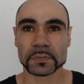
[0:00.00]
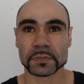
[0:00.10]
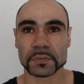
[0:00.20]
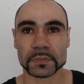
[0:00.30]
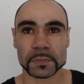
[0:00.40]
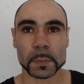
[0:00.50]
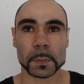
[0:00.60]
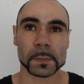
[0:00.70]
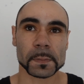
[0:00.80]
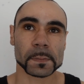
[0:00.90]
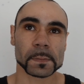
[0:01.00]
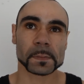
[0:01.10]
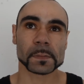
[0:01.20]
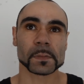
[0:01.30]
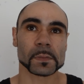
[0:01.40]
Touching on two
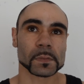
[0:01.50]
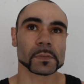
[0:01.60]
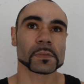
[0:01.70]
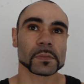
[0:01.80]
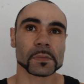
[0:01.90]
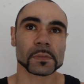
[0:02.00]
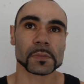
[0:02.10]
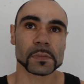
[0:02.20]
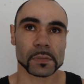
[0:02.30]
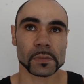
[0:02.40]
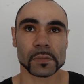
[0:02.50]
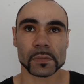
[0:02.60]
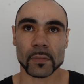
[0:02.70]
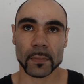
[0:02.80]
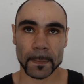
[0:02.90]
people who train down
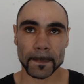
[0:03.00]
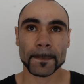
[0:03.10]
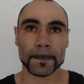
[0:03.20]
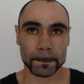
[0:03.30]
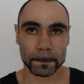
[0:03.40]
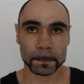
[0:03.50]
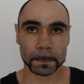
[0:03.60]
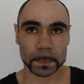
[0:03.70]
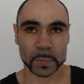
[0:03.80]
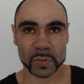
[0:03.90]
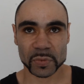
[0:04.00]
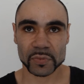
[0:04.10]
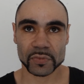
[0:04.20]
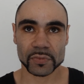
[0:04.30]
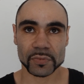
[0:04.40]
here currently away in
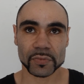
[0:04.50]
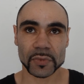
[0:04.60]
Tenerife.